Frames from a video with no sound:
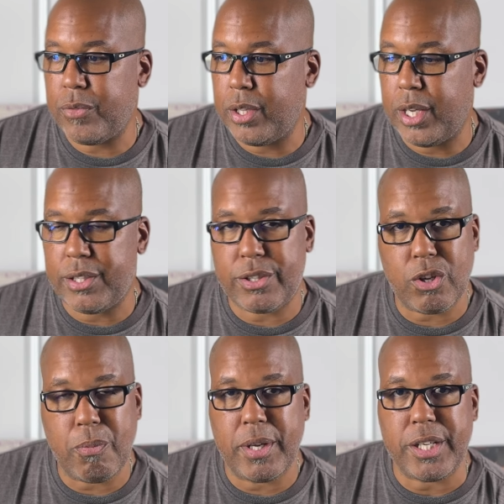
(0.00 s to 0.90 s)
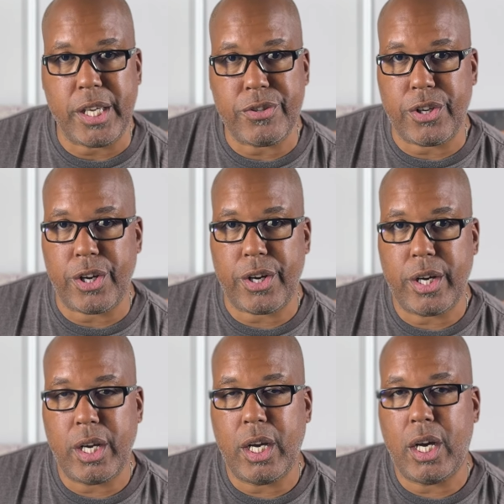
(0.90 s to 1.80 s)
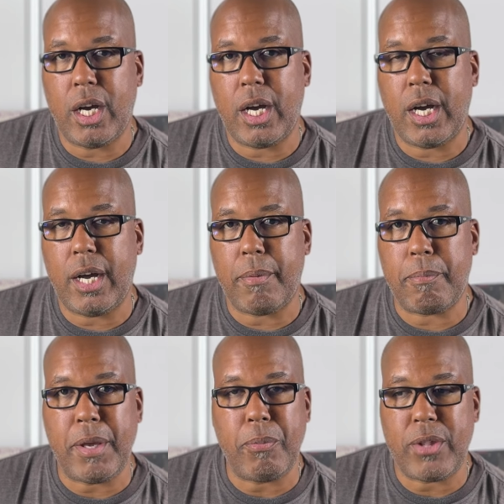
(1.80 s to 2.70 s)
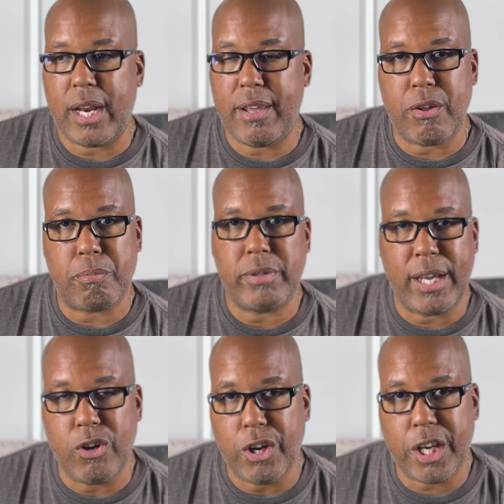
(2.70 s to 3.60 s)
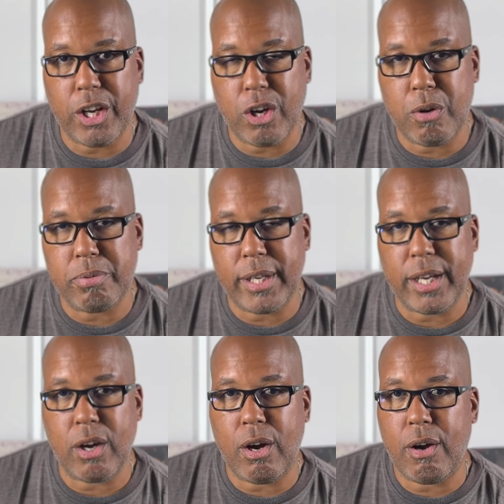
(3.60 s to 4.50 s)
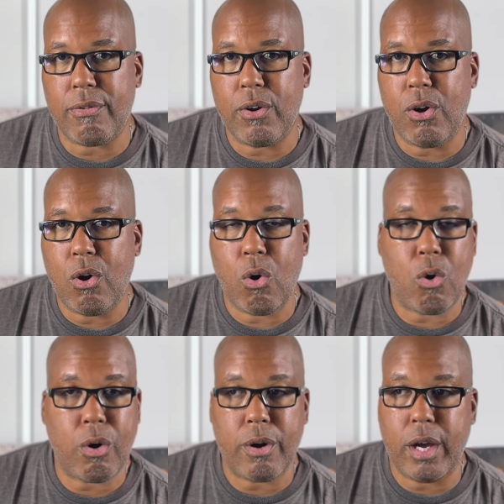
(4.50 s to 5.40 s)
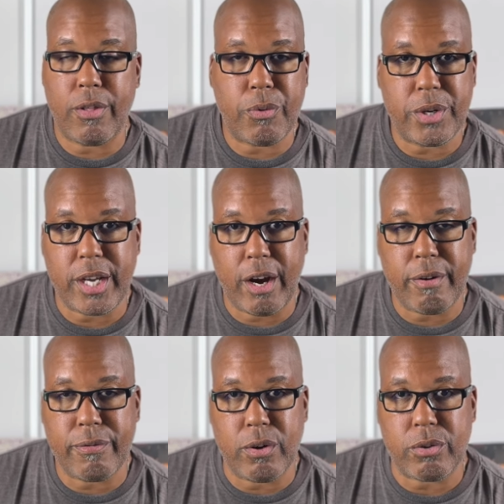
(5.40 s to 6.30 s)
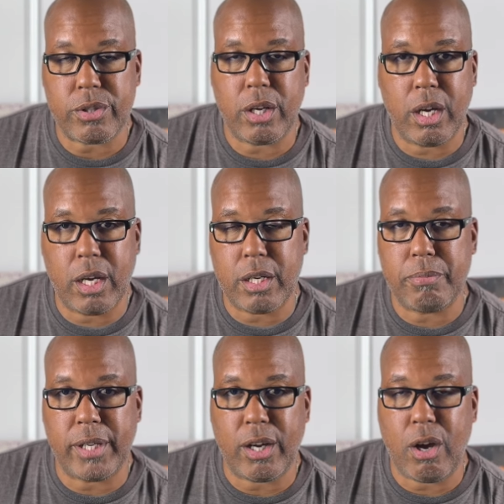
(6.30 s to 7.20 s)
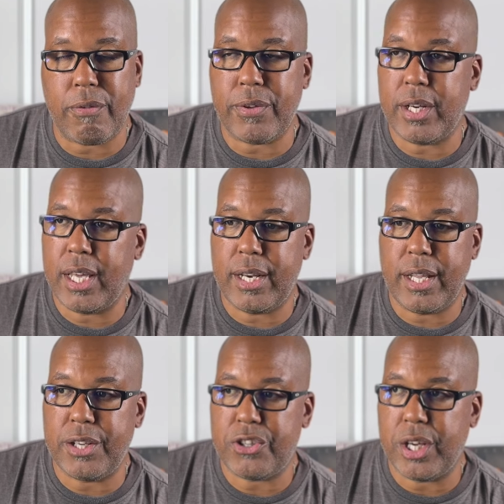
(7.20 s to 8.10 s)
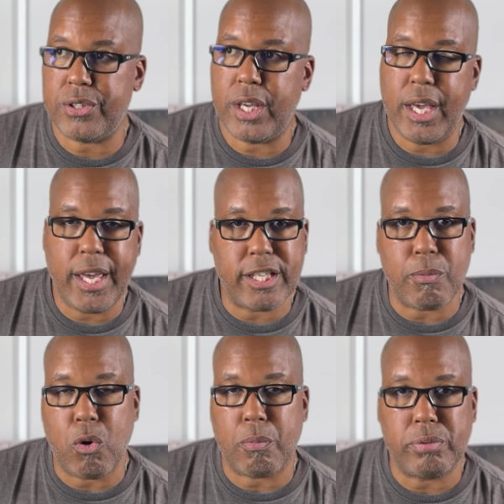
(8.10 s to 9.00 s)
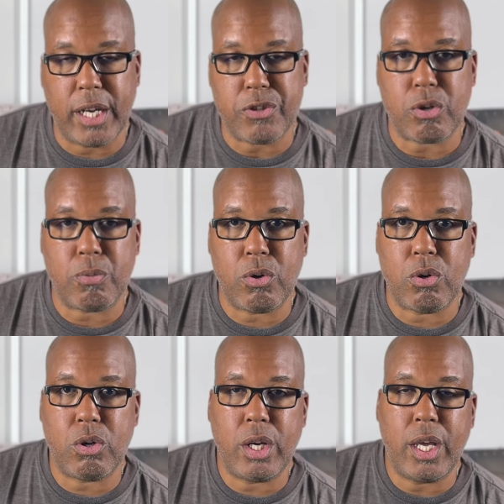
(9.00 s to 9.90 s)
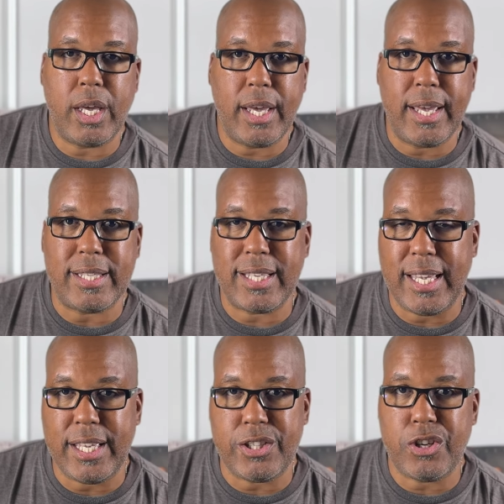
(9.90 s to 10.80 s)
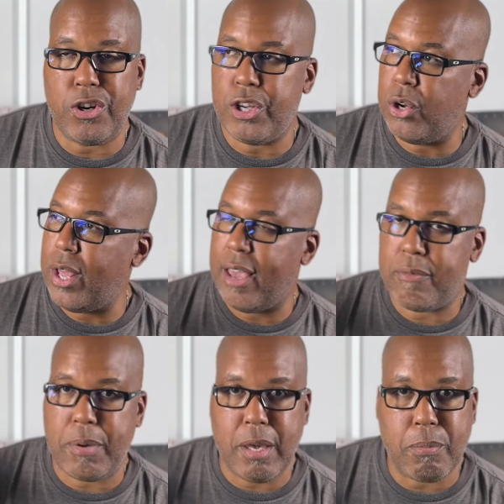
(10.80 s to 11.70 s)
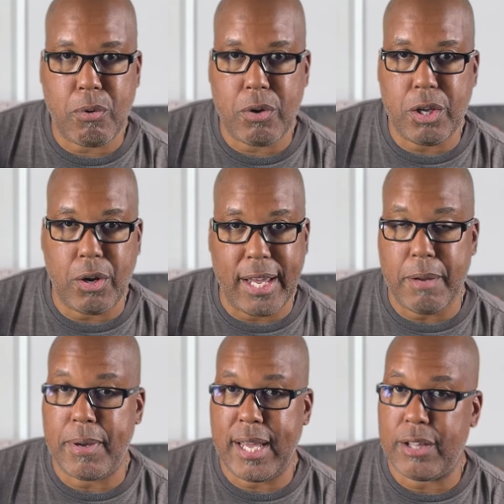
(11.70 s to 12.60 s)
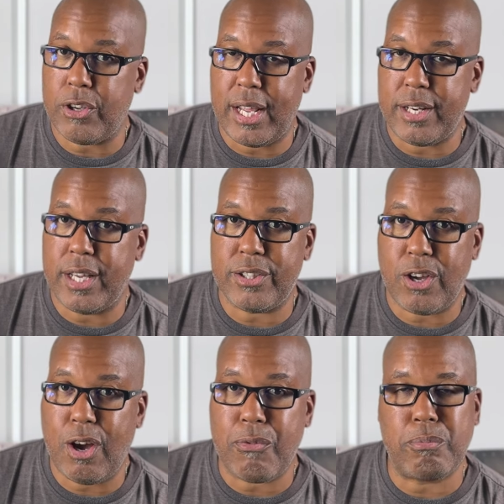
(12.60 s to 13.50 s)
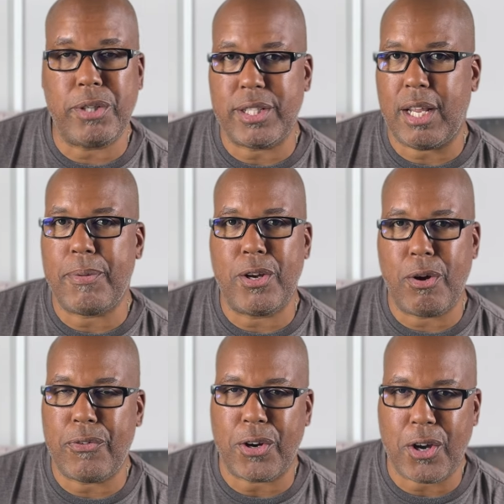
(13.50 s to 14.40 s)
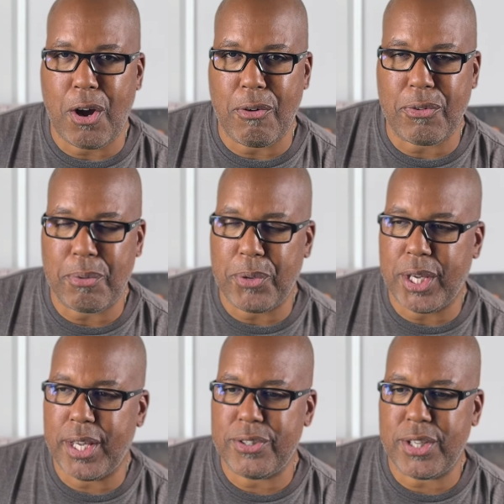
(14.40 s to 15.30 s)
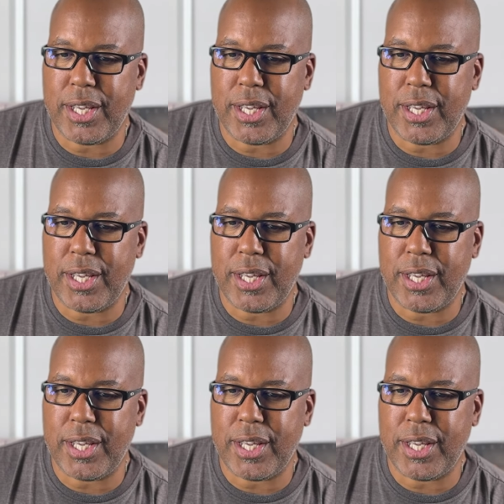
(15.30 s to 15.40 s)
it's so much easier. People that either played hooky to go play golf, or other retired folks to play golf. And it's just, it's more pleasurable. It's easier. You don't have people, you know, anybody out there that does golf. And please let me know if you're a golfer, because,